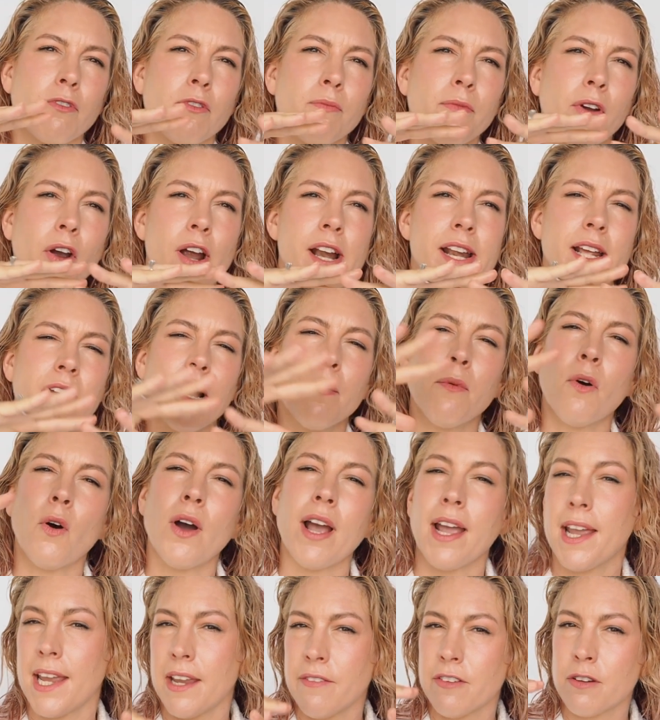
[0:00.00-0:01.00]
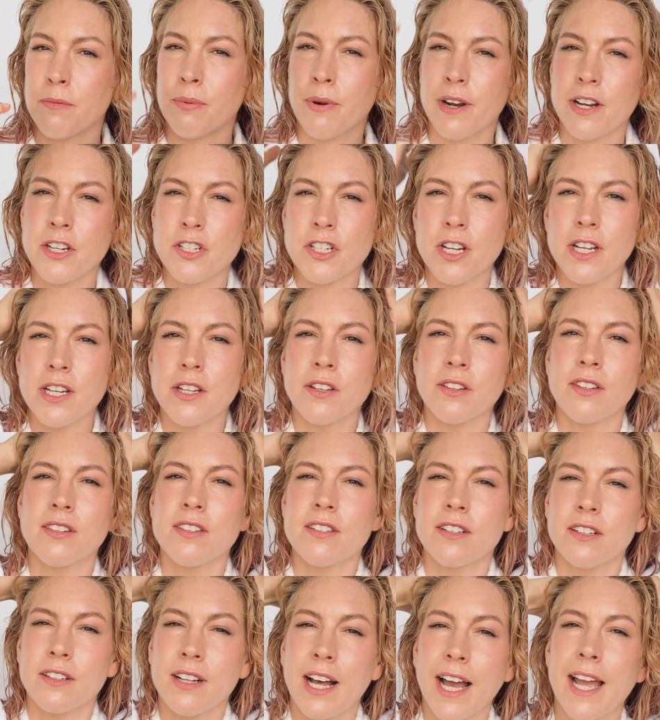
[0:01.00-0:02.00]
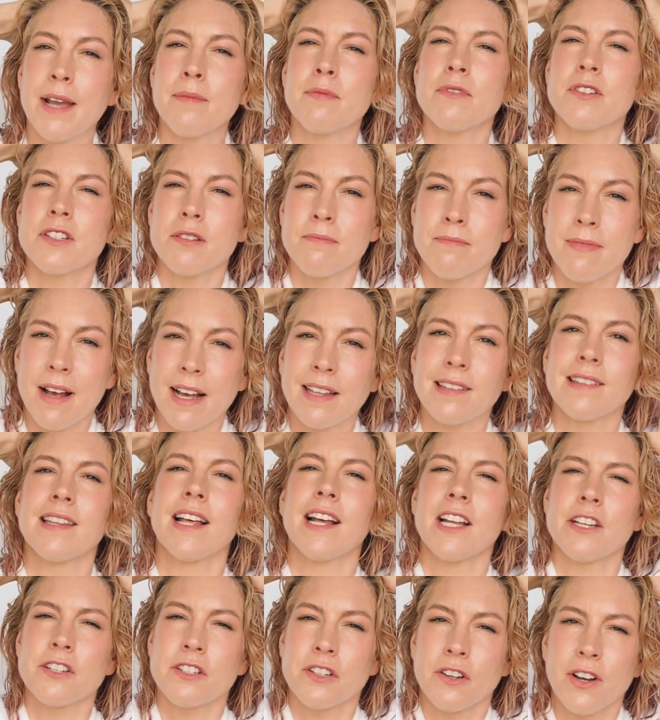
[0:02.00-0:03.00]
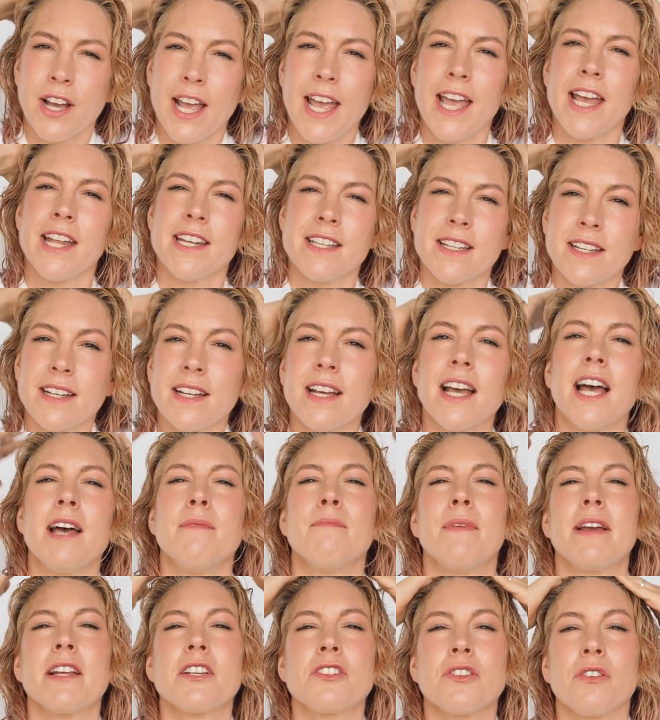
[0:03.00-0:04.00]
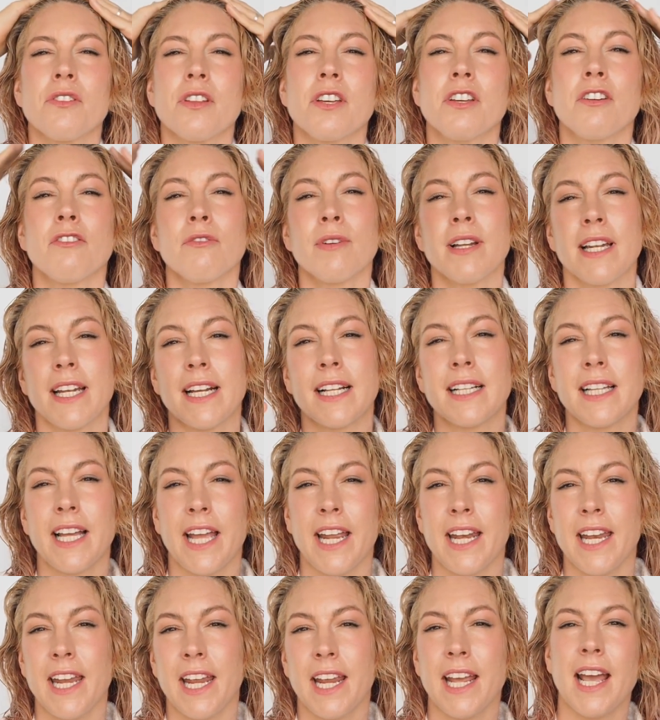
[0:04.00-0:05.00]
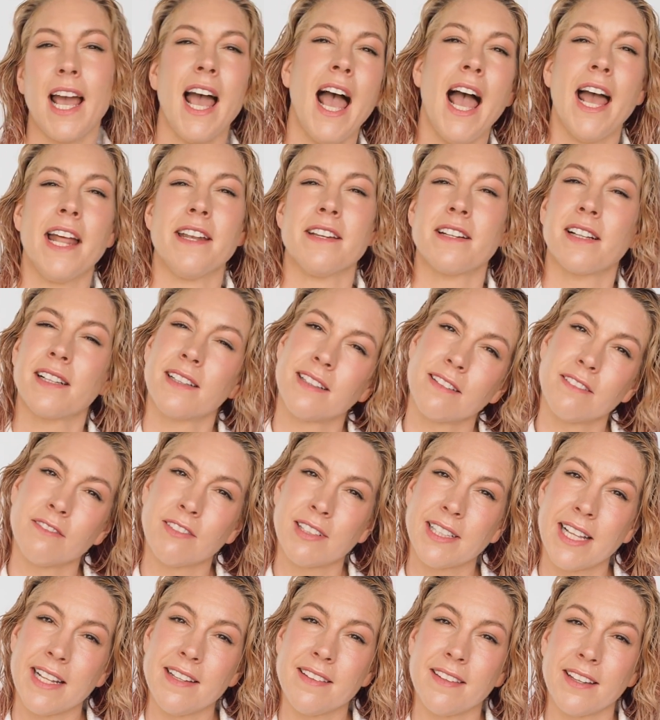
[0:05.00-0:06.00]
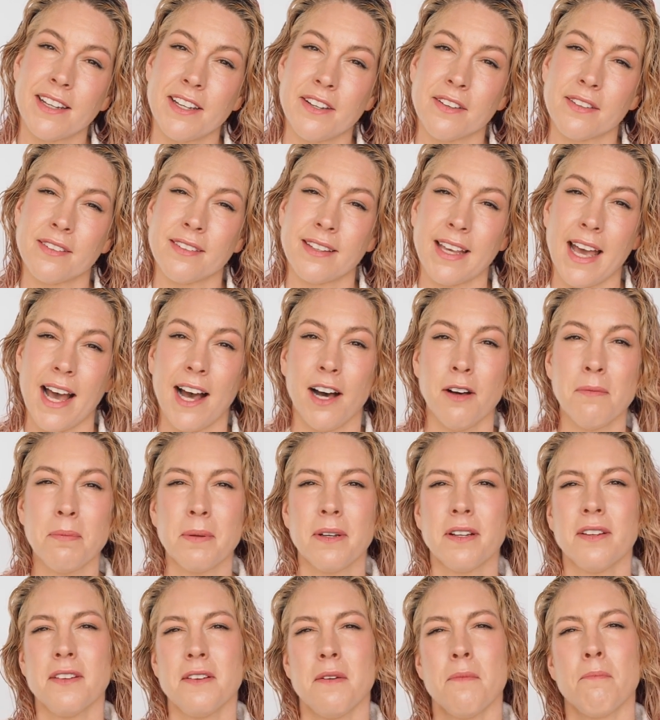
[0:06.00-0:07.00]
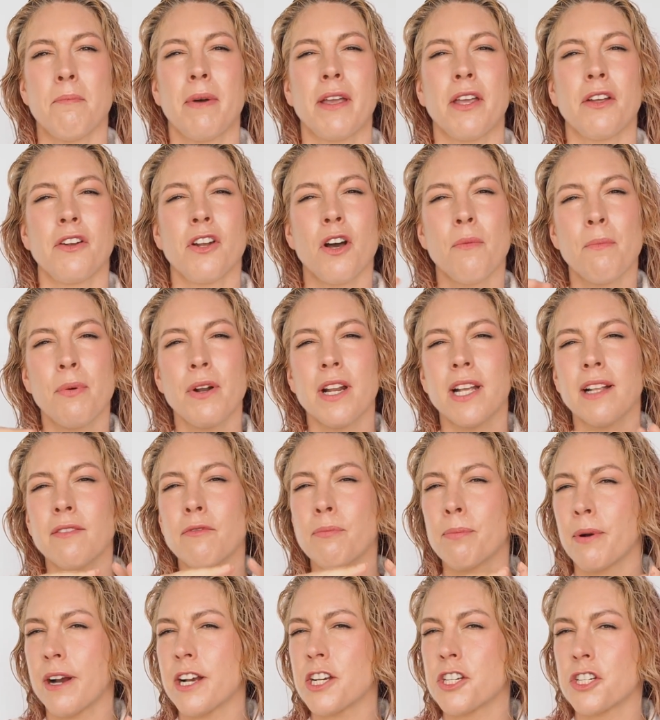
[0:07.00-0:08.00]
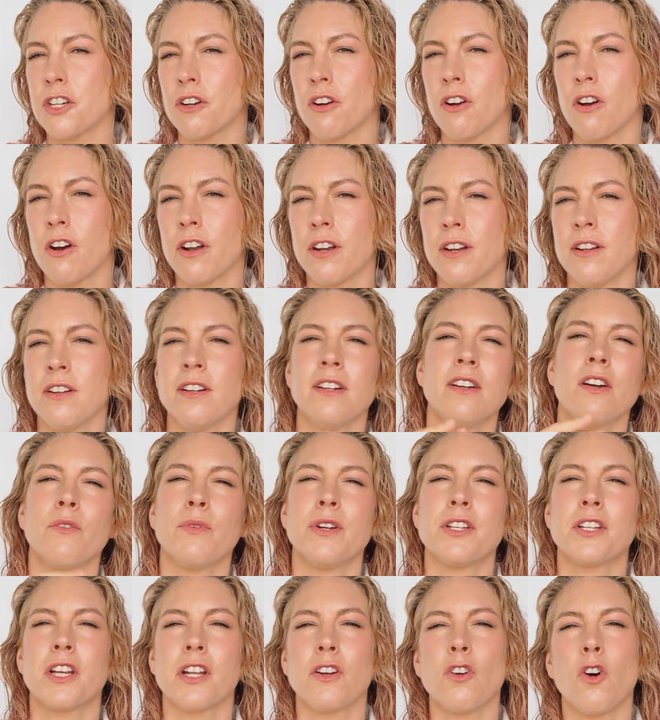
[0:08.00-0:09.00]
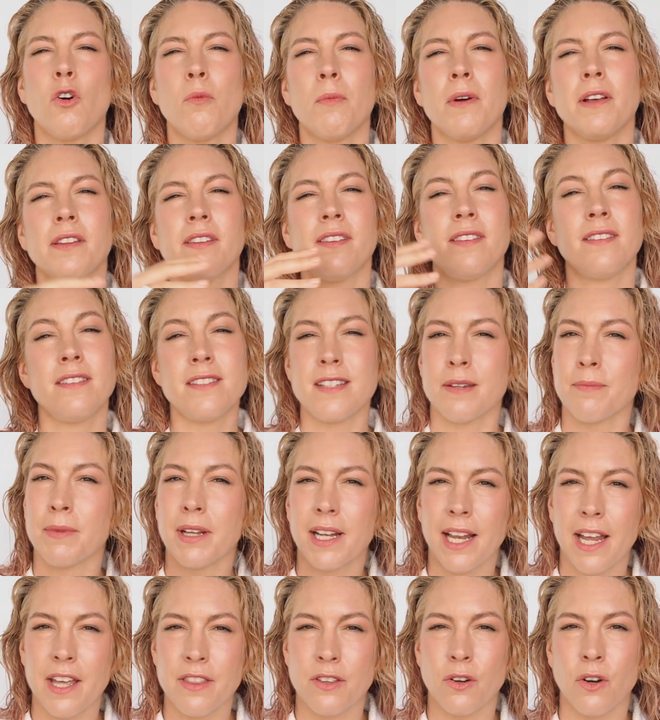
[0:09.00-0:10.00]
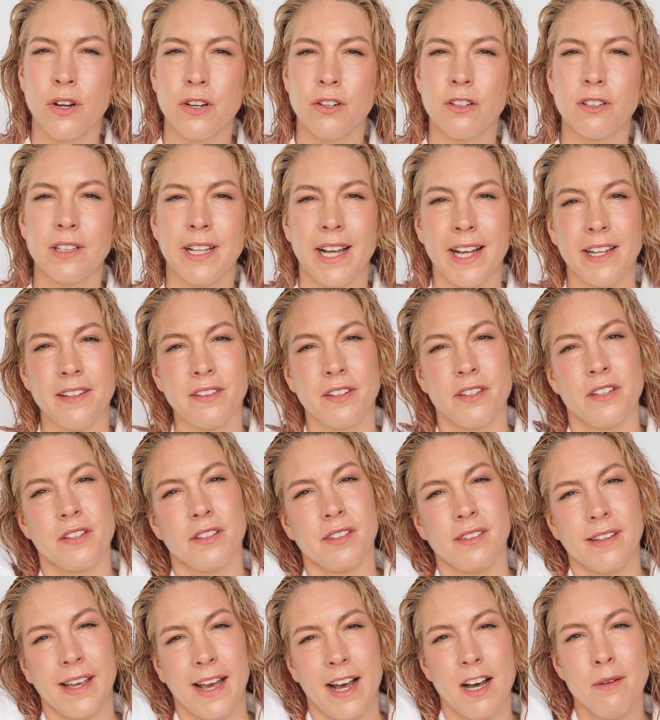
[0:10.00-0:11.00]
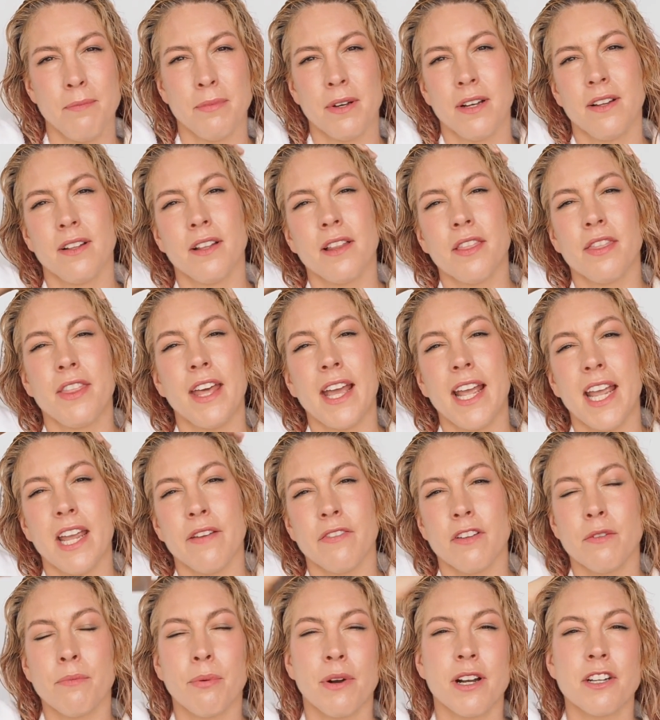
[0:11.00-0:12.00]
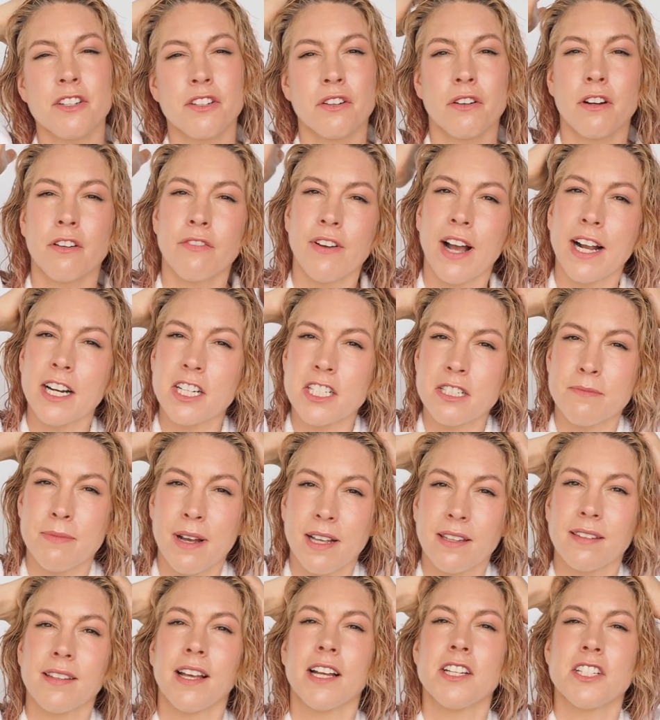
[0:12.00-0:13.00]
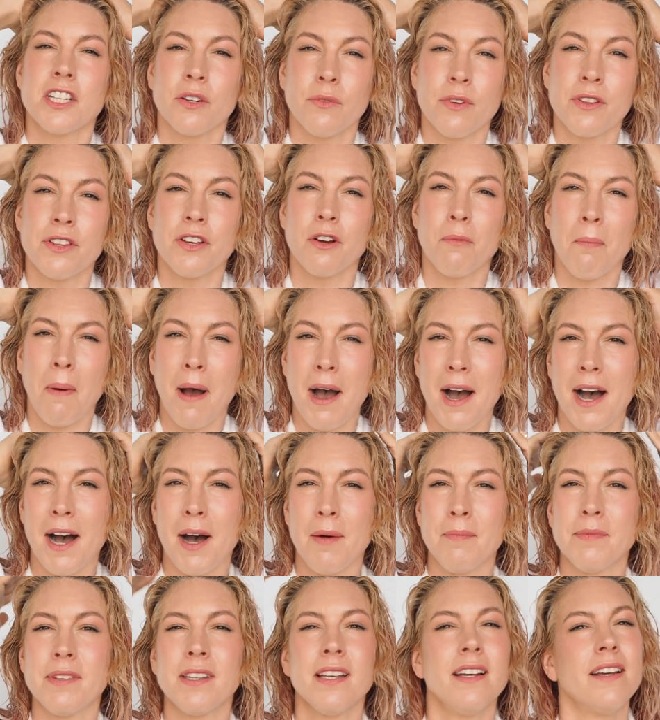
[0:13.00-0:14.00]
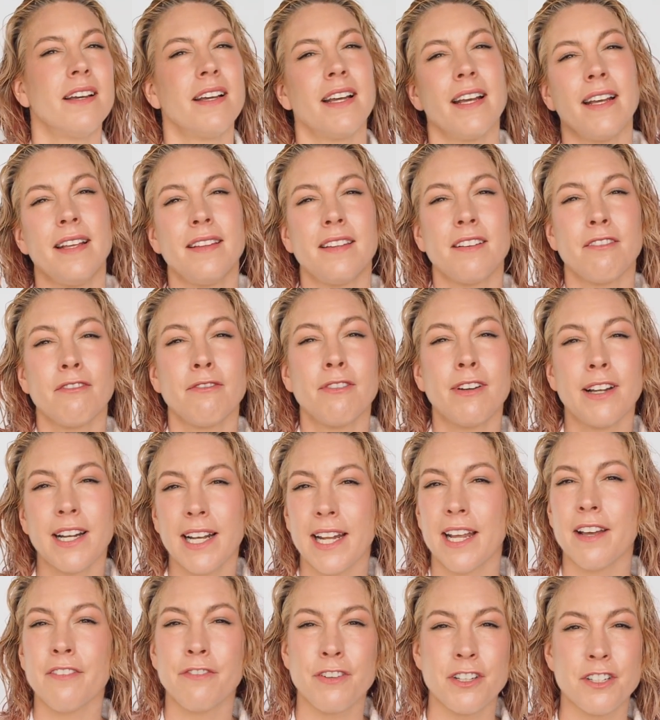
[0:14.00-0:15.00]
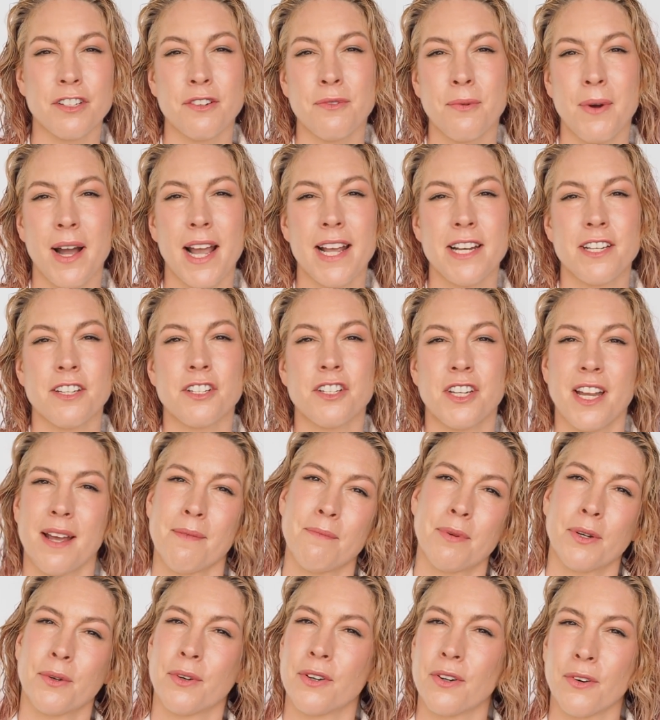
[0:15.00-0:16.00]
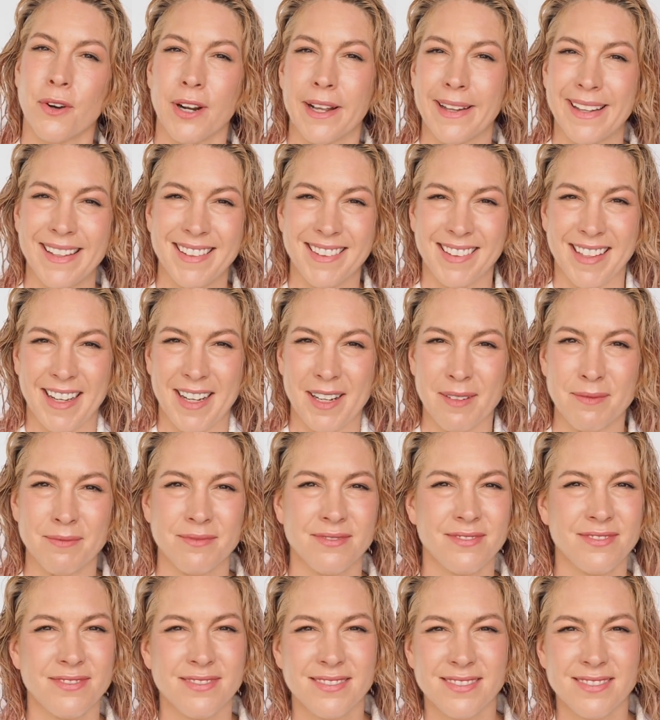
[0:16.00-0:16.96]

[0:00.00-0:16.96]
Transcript: creating a more even pressure. You're still able to massage your head and make sure that you're really cleaning and cleansing your scalp, but you're not putting pressure on, which can almost stimulate the oil glands in your scalp. The even pressure of actually massaging with your palms is a really efficient way to shampoo an oily scalp.